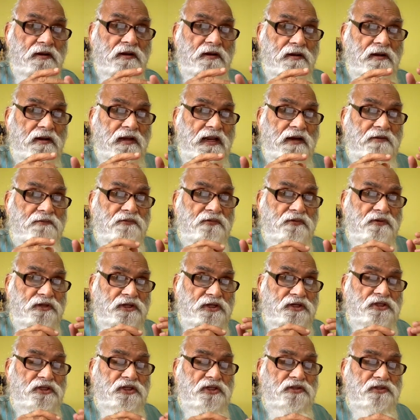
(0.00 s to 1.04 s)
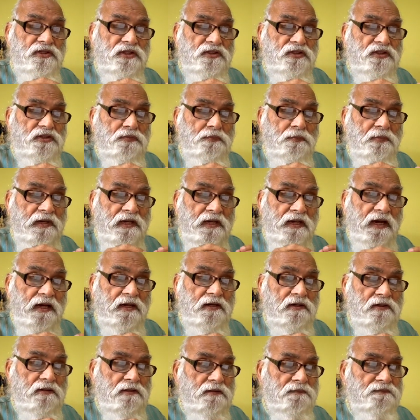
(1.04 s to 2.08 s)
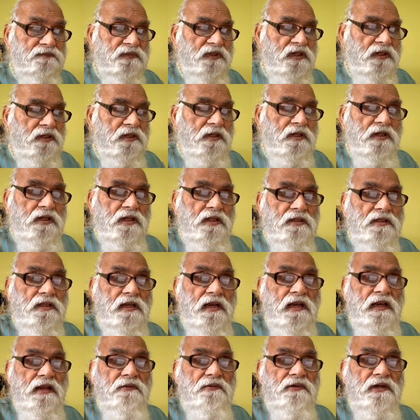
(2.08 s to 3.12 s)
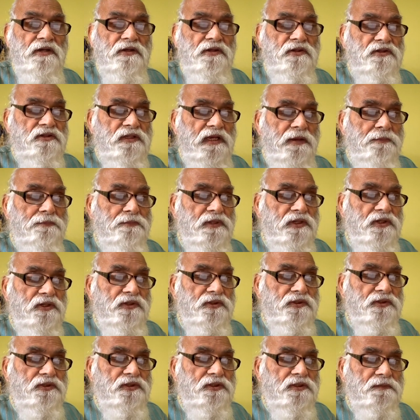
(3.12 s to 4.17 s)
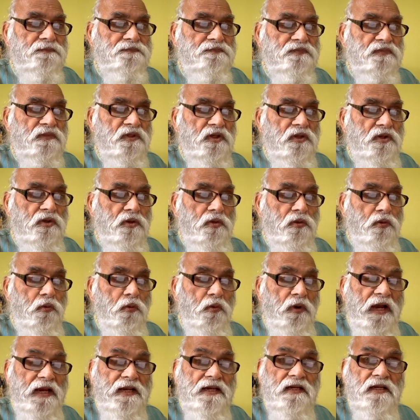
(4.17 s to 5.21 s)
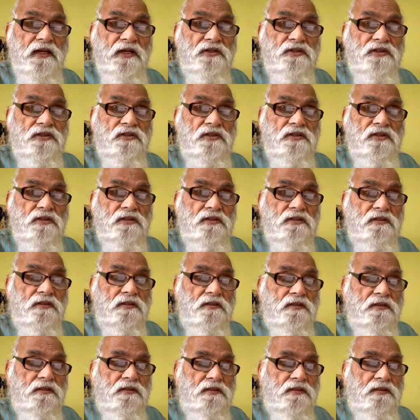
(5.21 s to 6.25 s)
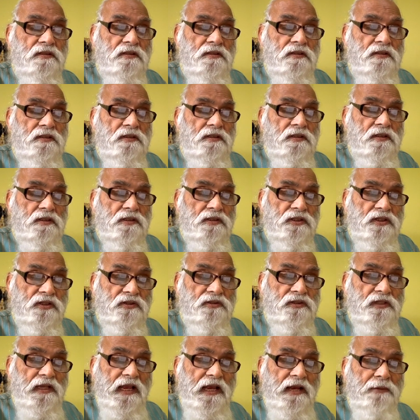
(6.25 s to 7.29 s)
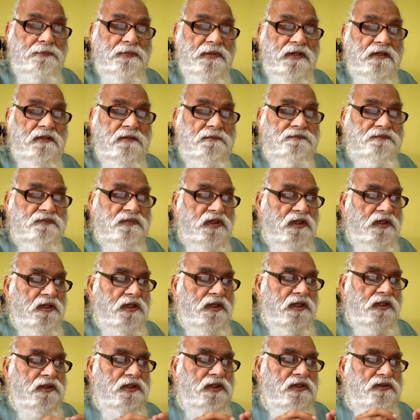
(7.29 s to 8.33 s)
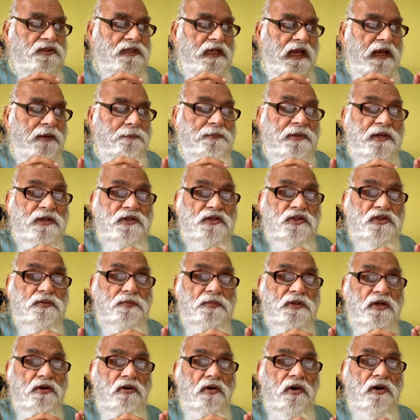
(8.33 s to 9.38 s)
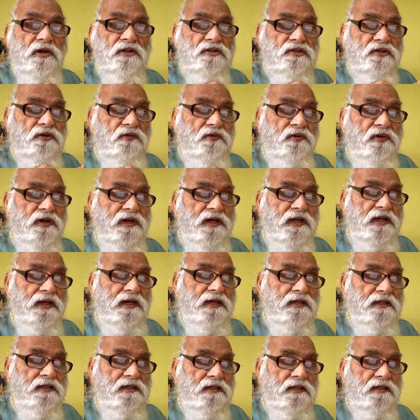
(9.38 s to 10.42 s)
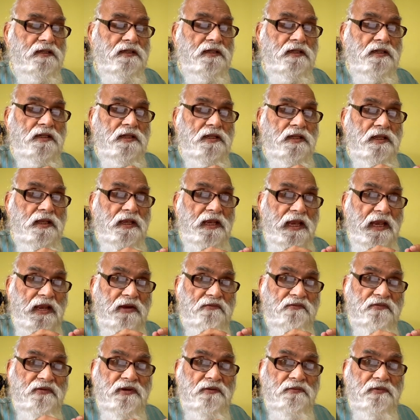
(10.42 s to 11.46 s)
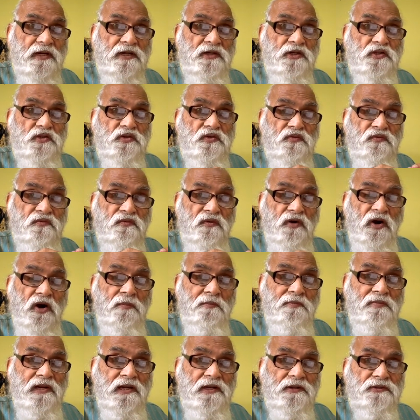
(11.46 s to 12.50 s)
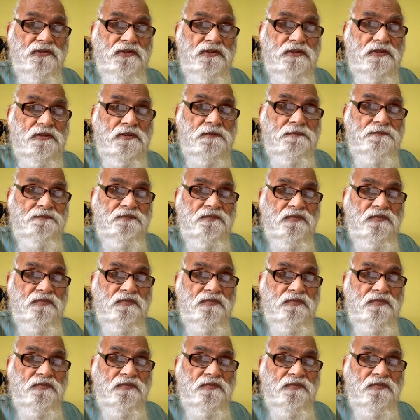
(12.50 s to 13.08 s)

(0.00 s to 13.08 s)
love reaches its pinnacle, the lover disappears. Why does this happen? This happens because really everyone is formless